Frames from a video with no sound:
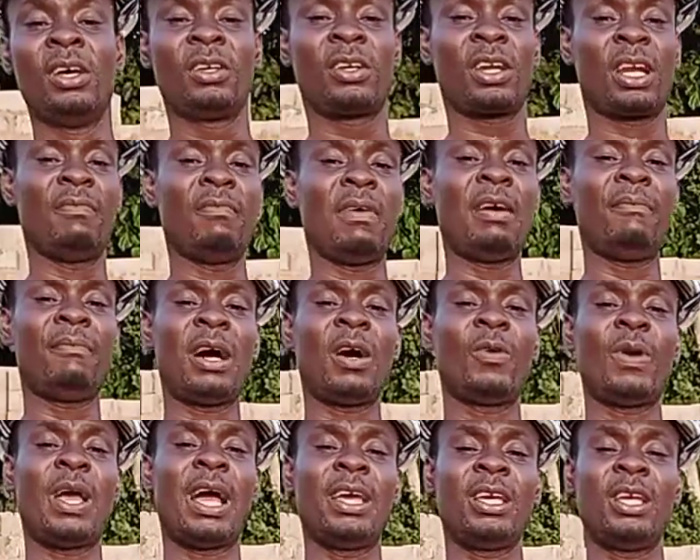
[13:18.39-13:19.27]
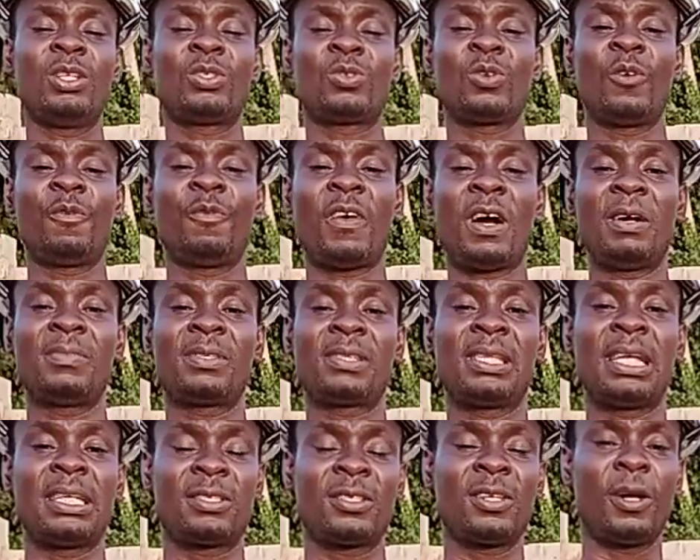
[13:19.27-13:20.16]
Remember, we are into farm
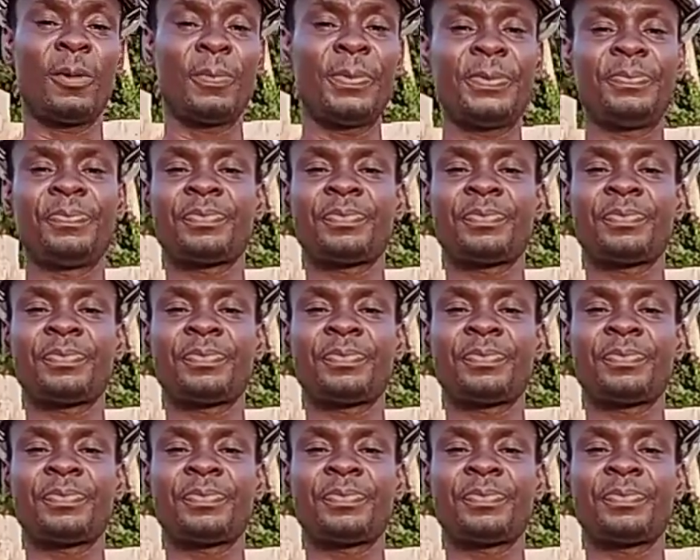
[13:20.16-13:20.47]
setup,